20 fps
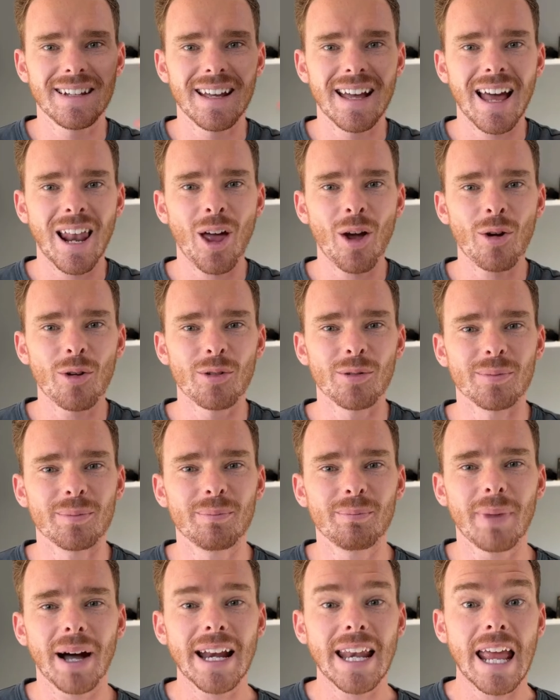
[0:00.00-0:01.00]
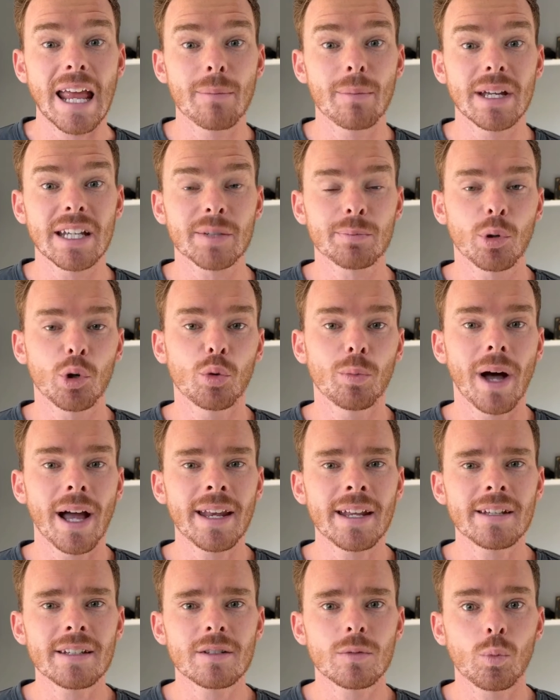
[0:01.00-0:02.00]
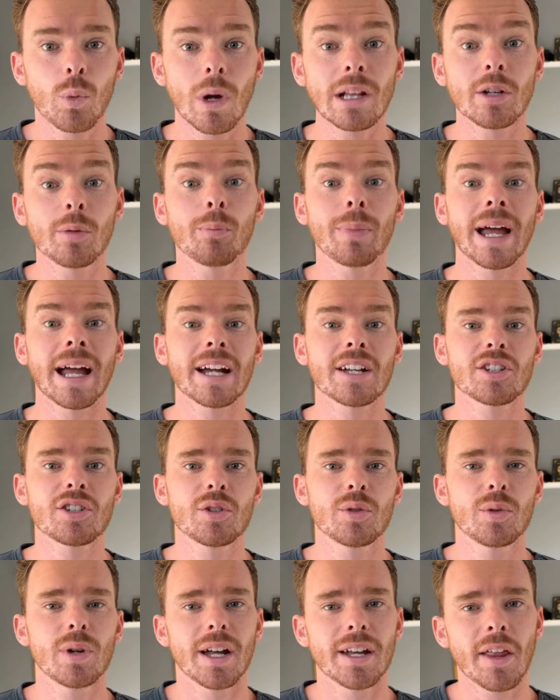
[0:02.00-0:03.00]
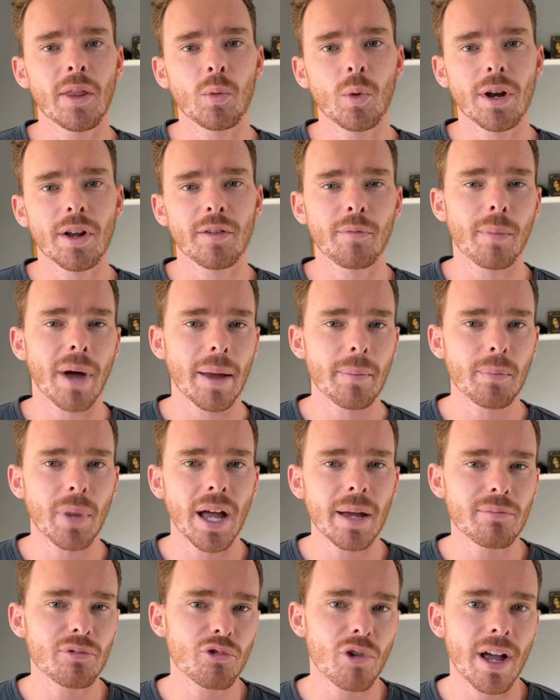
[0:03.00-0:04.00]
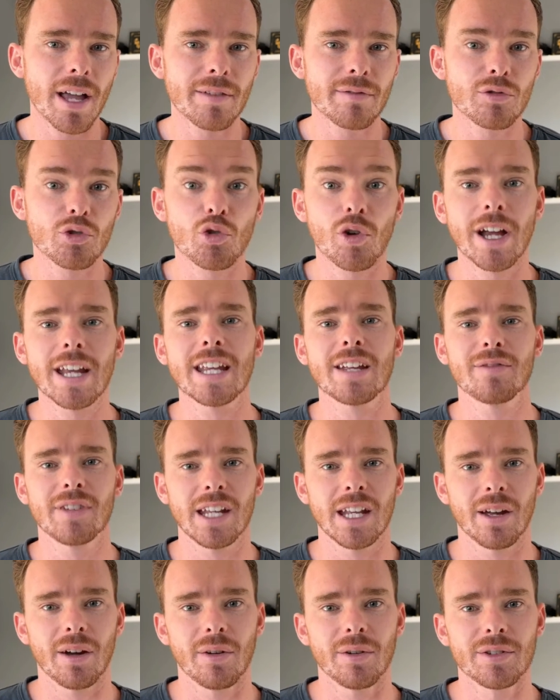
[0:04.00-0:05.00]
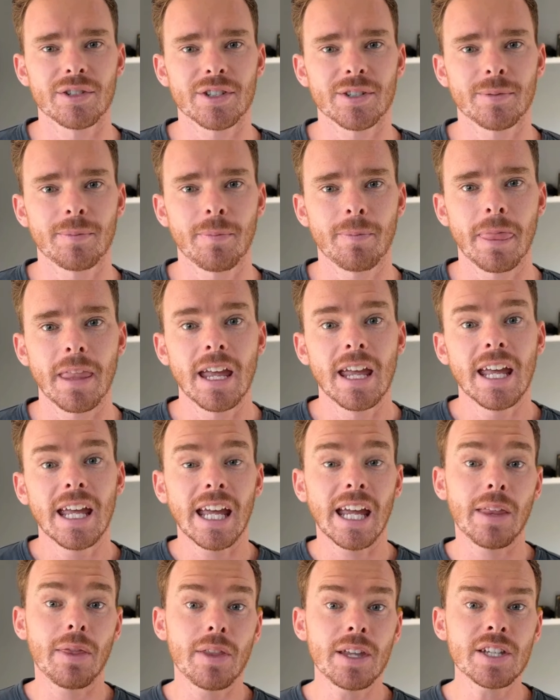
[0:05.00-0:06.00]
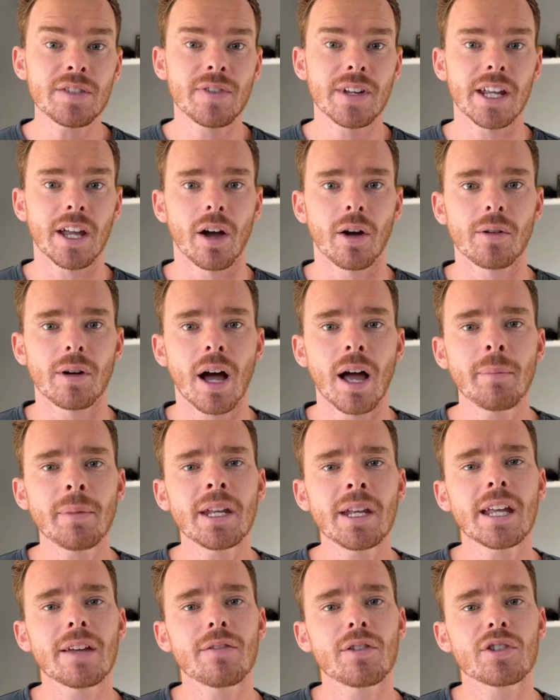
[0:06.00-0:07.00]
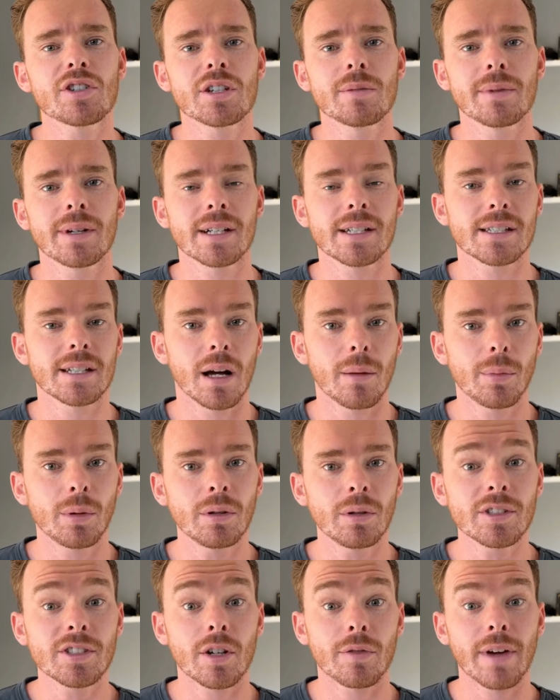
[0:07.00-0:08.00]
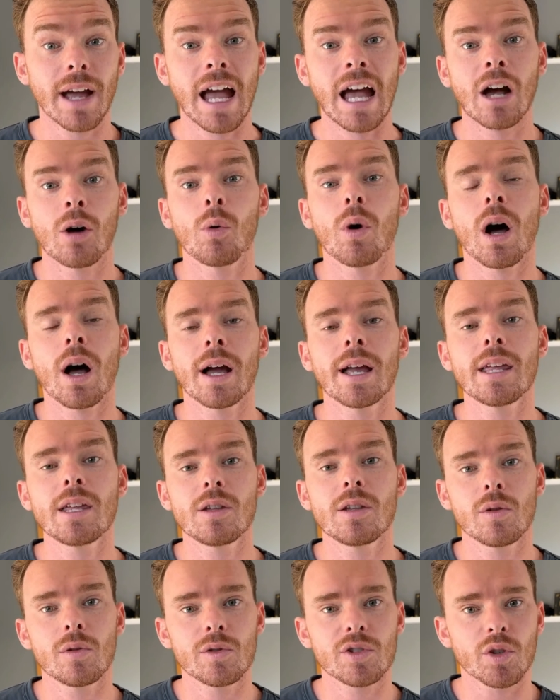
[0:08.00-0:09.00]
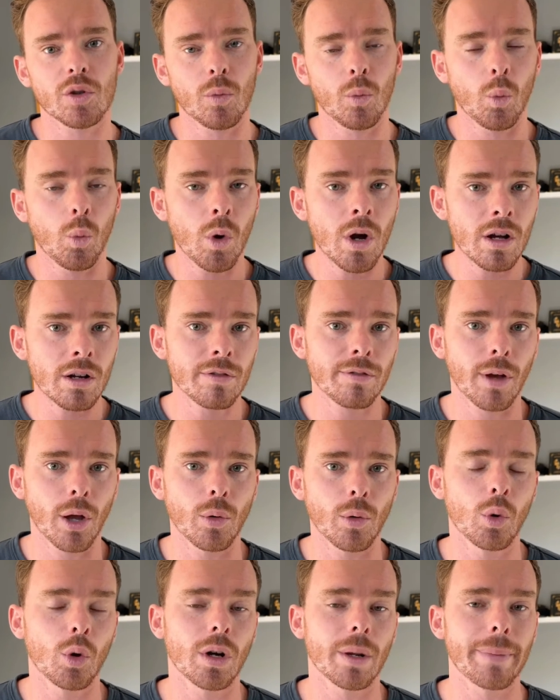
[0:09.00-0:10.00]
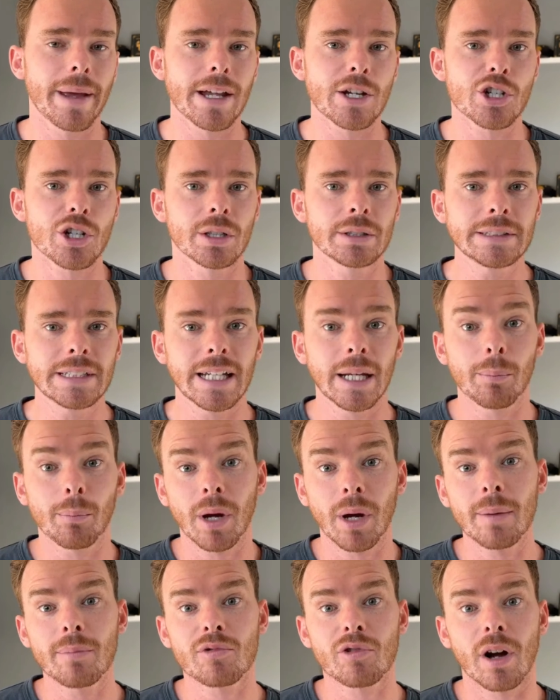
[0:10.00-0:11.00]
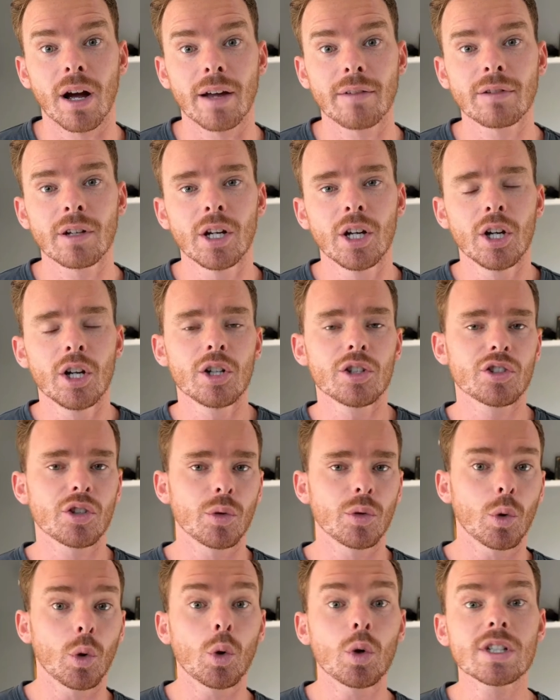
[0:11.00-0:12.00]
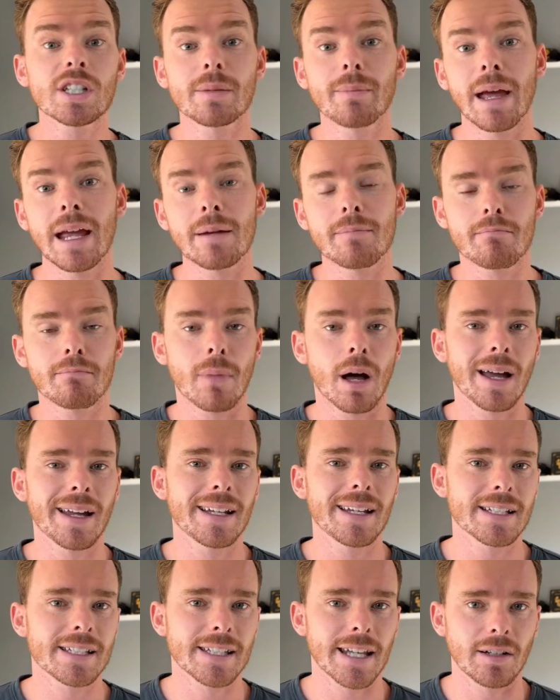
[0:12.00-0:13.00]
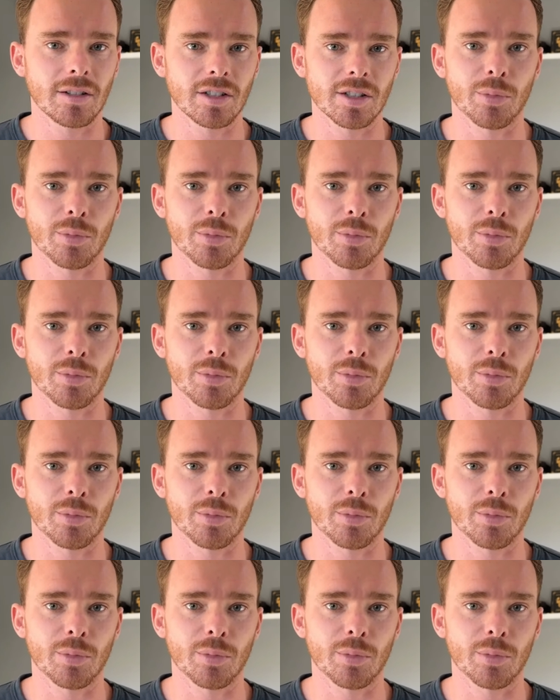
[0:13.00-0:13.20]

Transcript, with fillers: Hello, my name is Paul Miners. Welcome back to another one of my Pipedrive training videos. In this video, I'm going to give you some examples of how I use workflow automation in Pipedrive to automate my sales